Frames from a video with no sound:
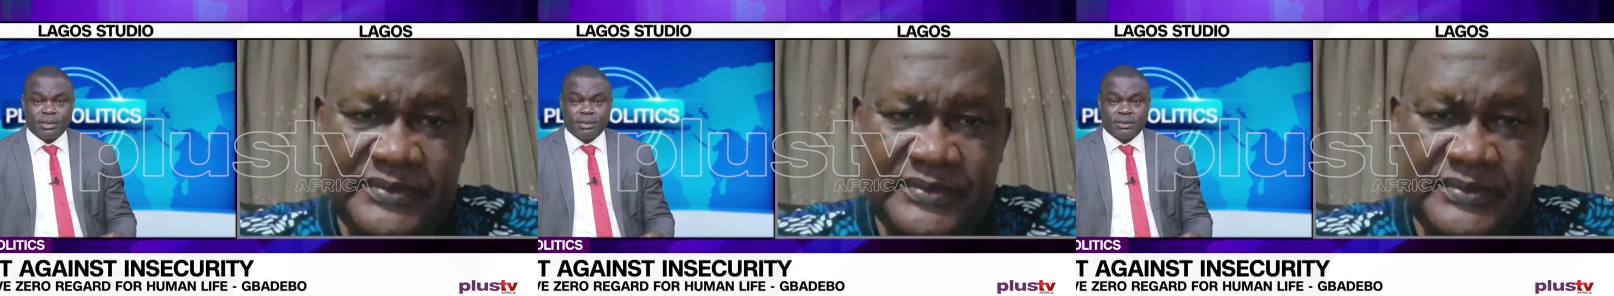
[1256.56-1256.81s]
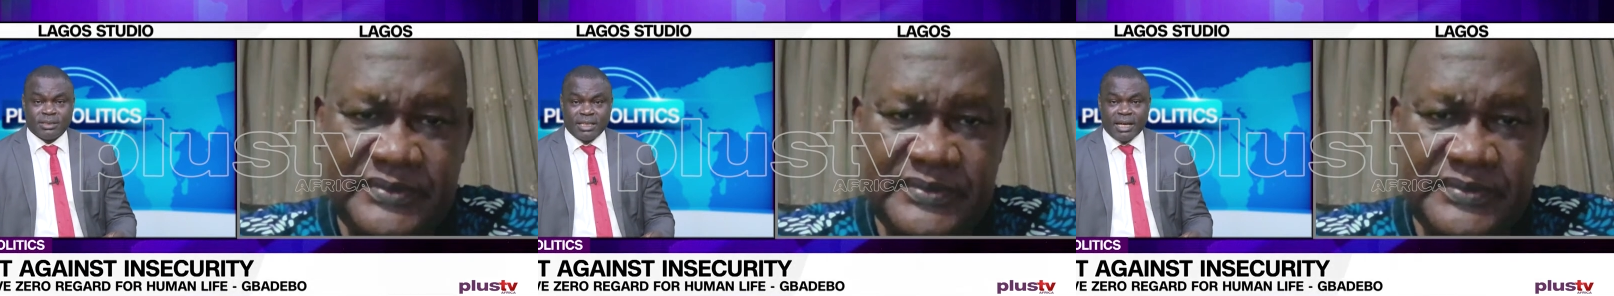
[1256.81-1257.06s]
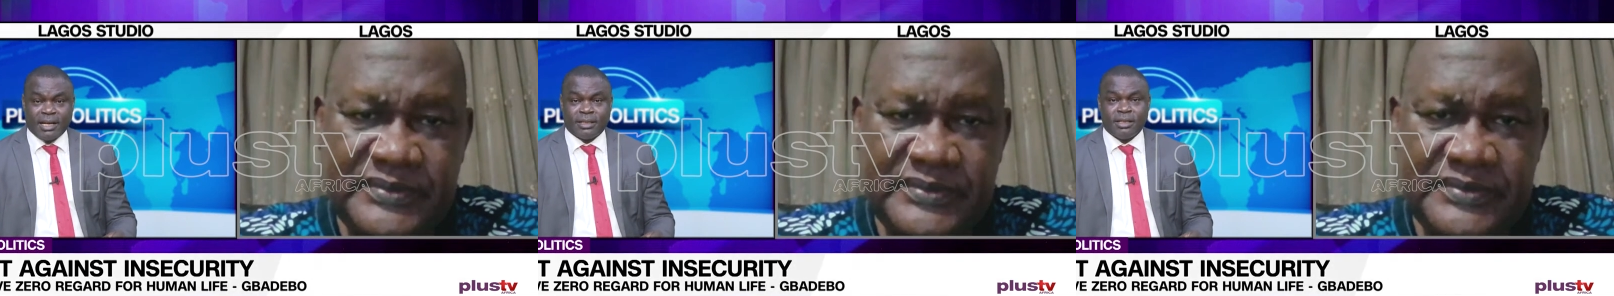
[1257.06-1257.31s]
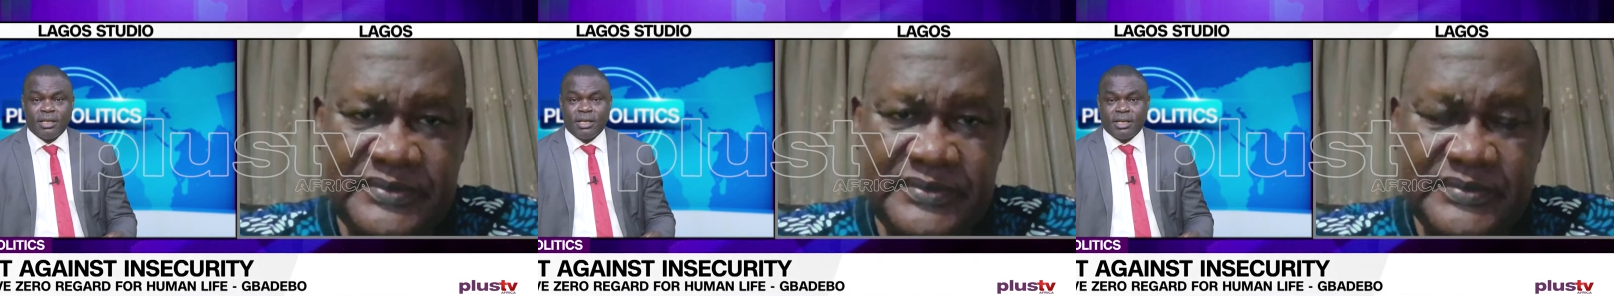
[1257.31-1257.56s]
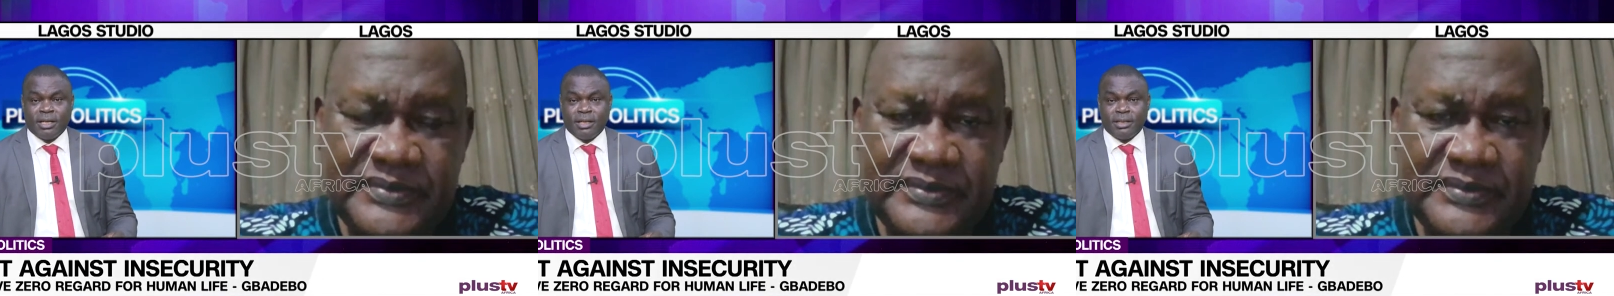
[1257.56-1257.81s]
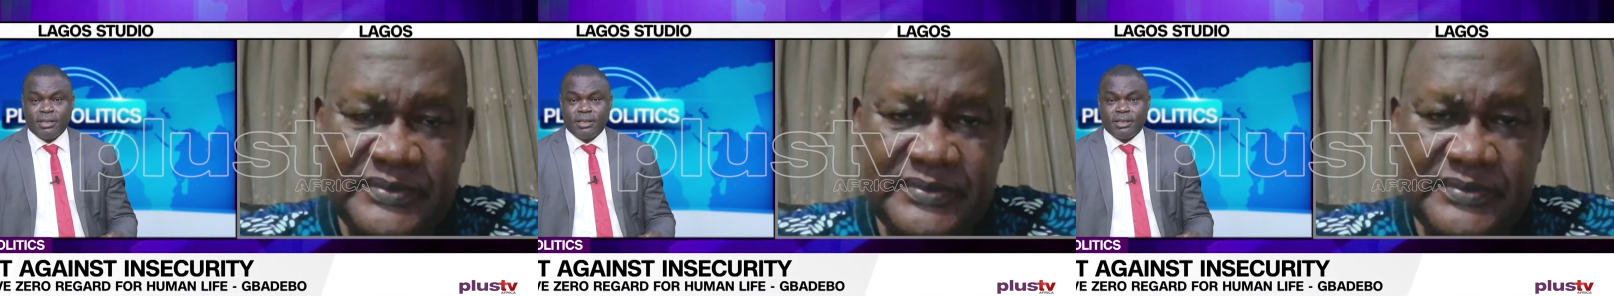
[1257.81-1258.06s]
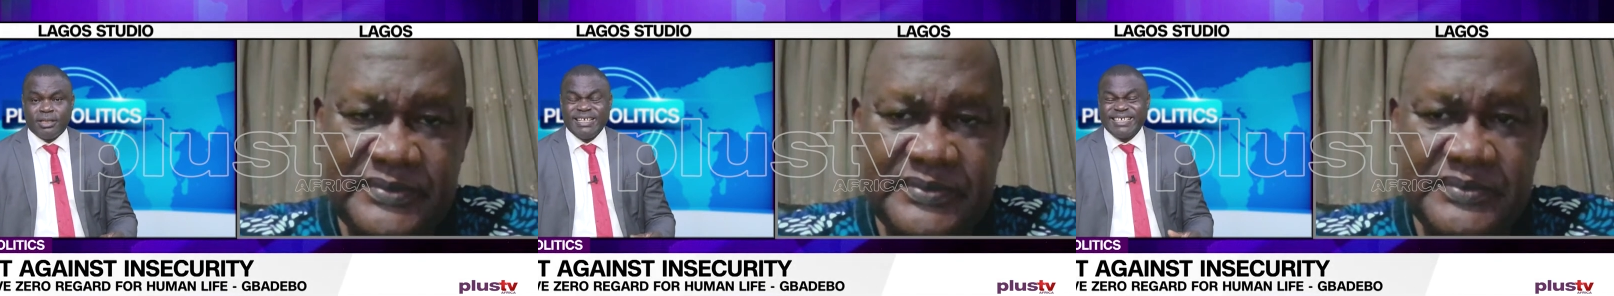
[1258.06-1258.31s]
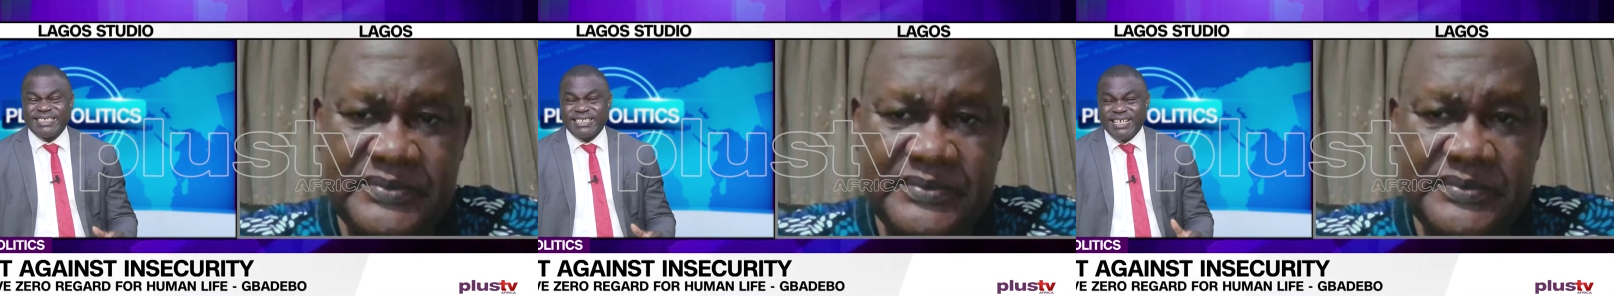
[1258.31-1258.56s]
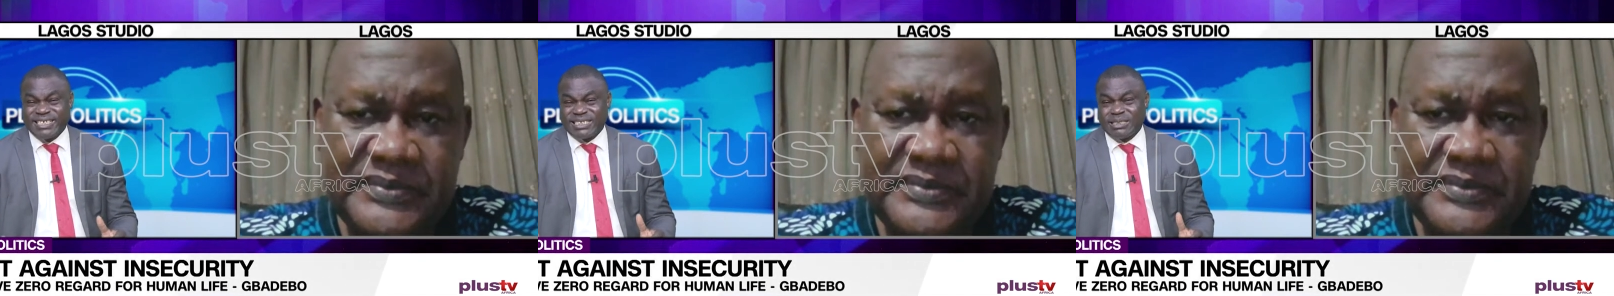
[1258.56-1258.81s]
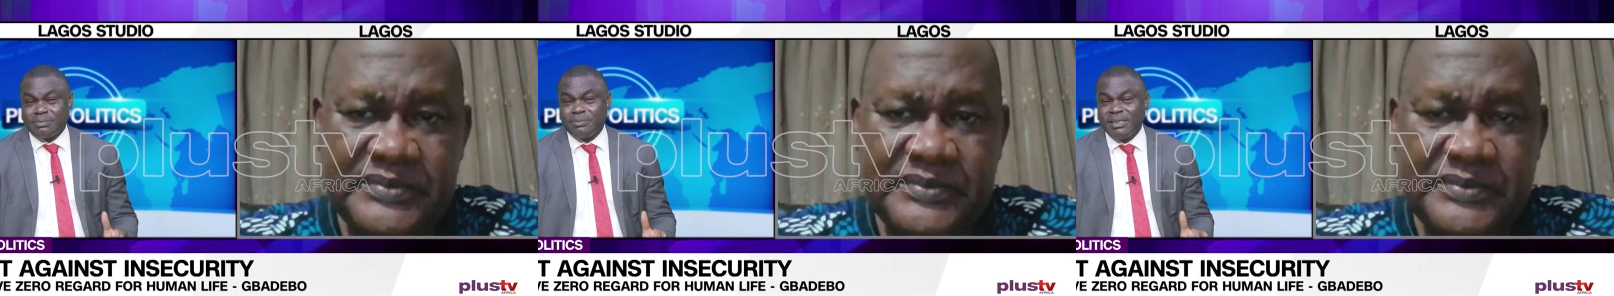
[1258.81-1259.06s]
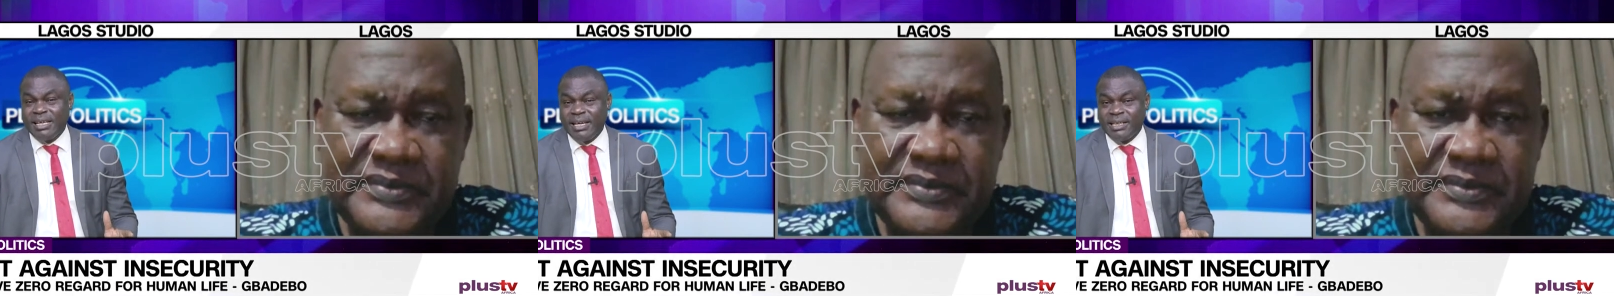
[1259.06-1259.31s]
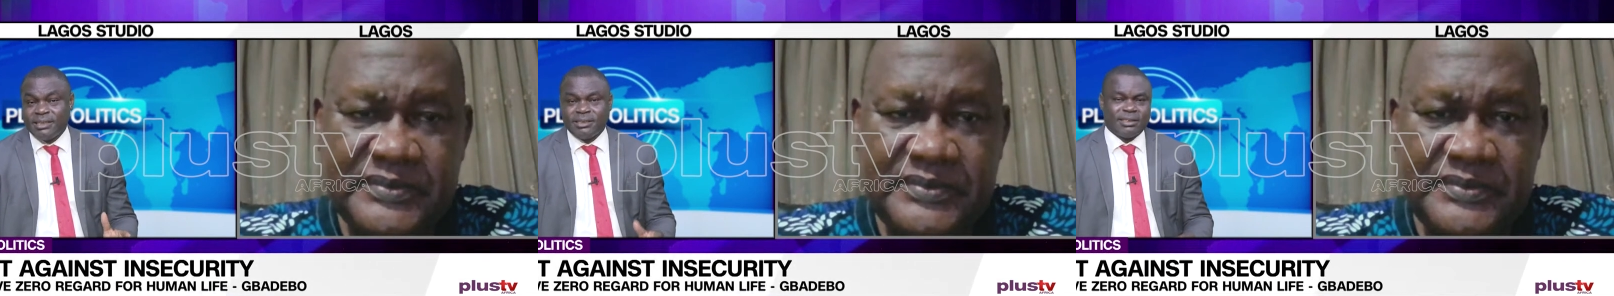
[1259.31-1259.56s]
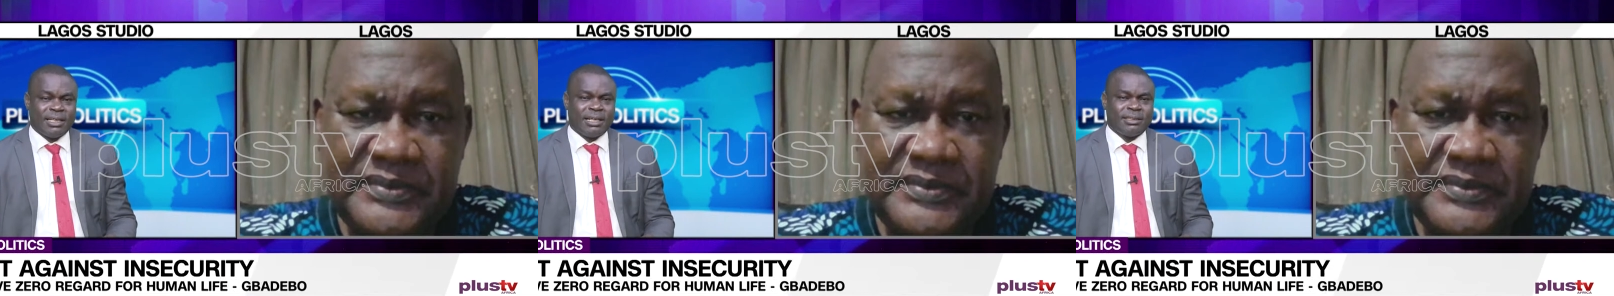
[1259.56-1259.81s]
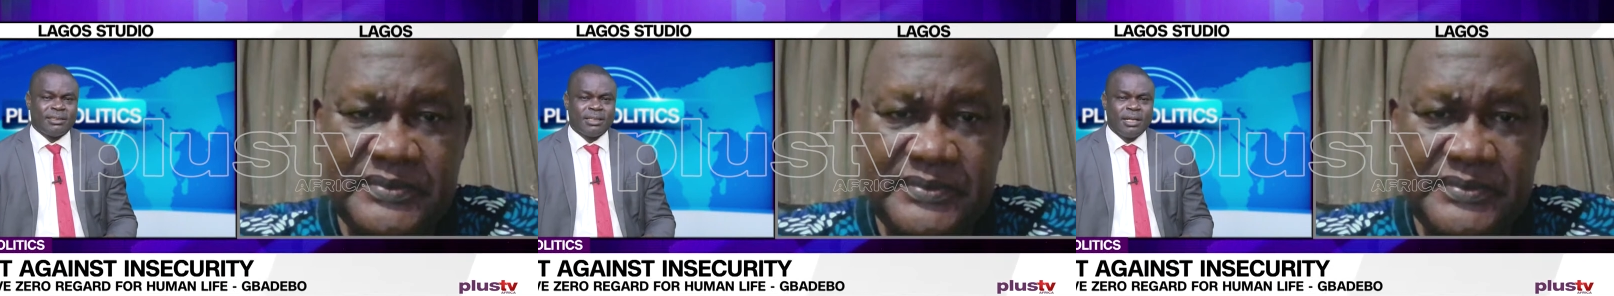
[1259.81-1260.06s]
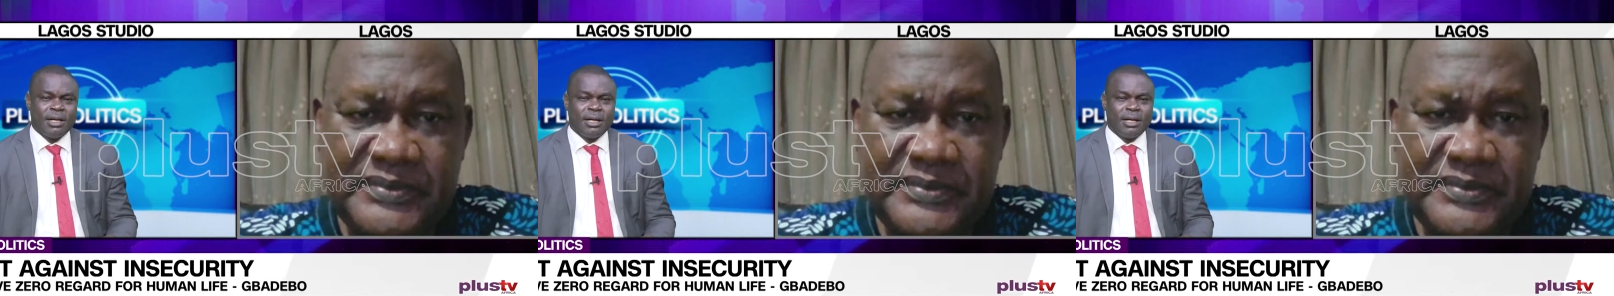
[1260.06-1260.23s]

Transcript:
Speaker 1: said. He explained that